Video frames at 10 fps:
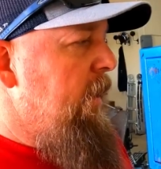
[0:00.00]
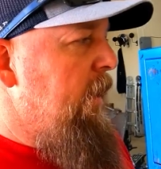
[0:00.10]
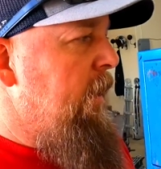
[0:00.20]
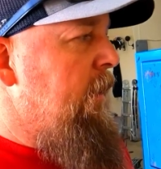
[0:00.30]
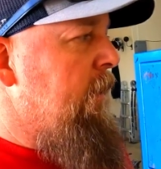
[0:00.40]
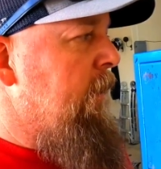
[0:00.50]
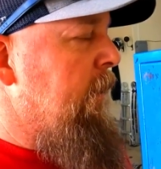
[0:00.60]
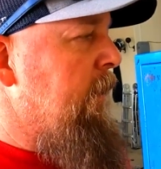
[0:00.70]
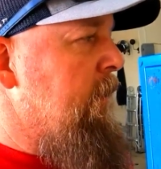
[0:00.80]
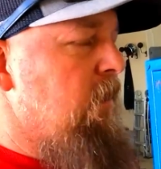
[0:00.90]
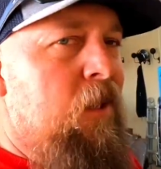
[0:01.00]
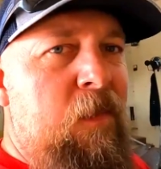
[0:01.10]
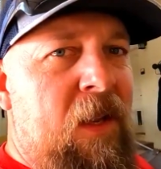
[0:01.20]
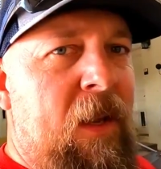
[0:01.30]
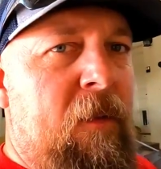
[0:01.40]
and it's going to
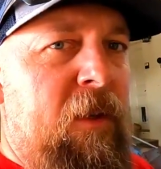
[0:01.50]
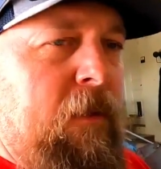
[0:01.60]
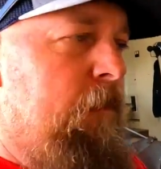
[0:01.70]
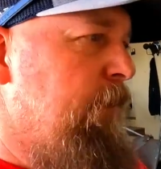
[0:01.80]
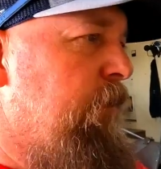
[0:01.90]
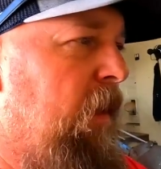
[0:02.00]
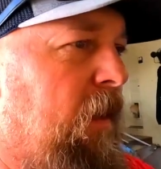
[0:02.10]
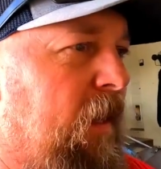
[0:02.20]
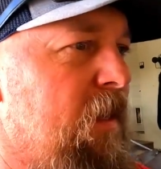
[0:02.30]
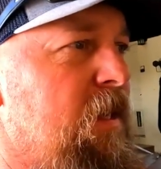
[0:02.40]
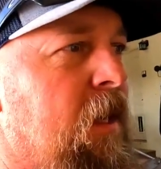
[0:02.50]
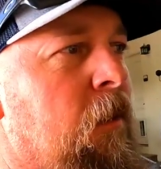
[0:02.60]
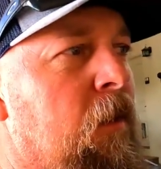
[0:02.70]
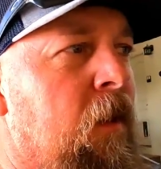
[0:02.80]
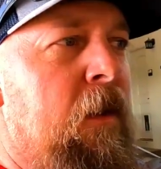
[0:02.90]
be kind of a, like I said
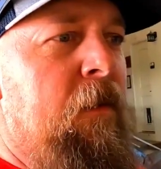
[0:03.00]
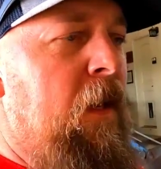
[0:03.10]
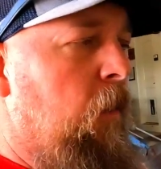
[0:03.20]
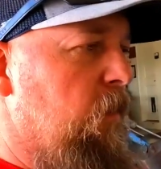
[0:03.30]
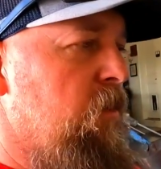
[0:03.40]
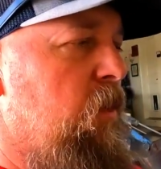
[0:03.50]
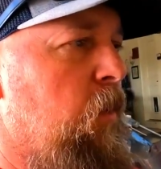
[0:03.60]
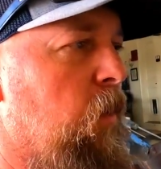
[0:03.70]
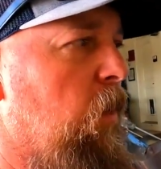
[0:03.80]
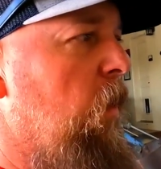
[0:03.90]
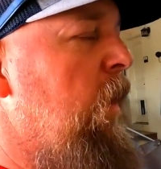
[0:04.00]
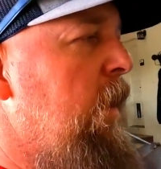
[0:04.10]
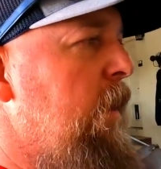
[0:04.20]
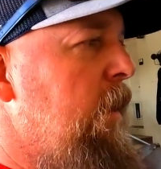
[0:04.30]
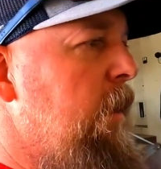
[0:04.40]
earlier, the old school
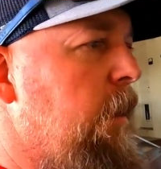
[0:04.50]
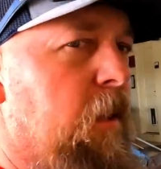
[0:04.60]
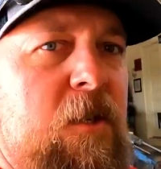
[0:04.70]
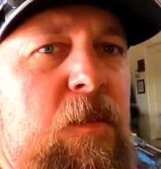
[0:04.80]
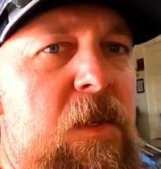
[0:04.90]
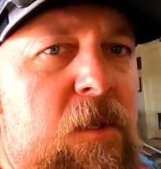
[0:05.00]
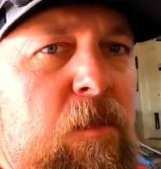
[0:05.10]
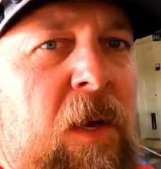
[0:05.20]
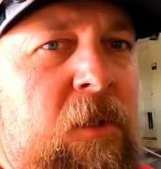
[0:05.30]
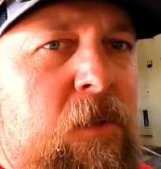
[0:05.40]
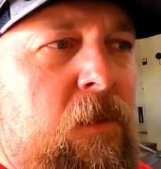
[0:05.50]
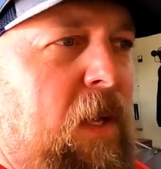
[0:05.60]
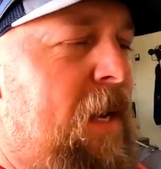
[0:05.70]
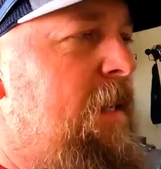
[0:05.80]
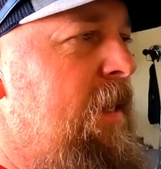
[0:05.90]
Christmas special
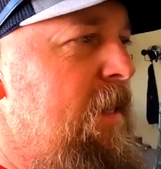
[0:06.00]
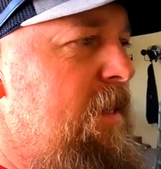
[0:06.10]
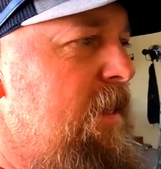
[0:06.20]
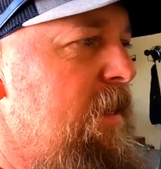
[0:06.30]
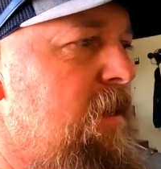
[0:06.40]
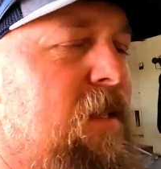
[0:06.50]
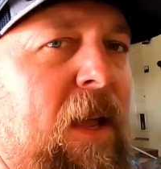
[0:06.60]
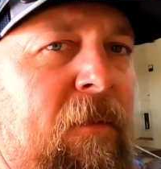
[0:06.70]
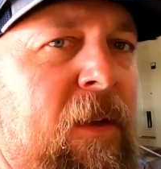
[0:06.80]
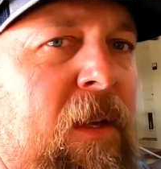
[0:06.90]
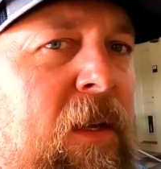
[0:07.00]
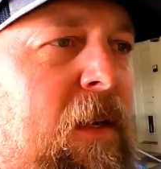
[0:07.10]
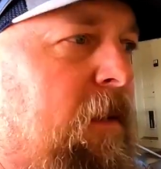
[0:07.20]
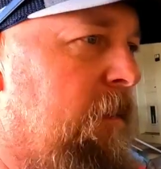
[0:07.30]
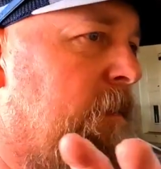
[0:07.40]
ATC
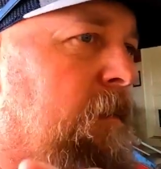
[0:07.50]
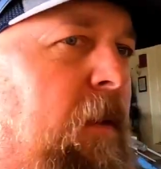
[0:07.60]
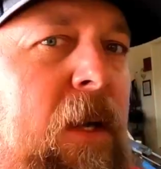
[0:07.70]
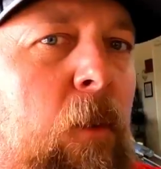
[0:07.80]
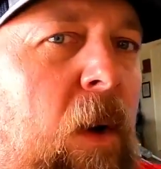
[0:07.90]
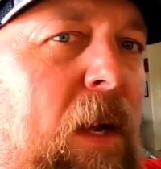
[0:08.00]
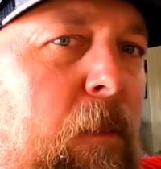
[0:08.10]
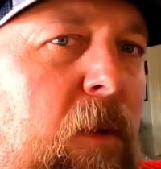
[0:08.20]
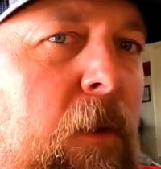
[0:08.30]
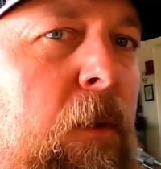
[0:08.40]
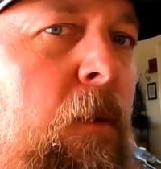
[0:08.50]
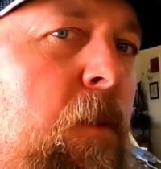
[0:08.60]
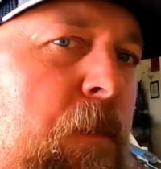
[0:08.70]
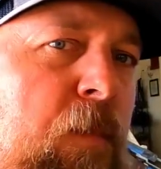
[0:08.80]
70 red, white, blue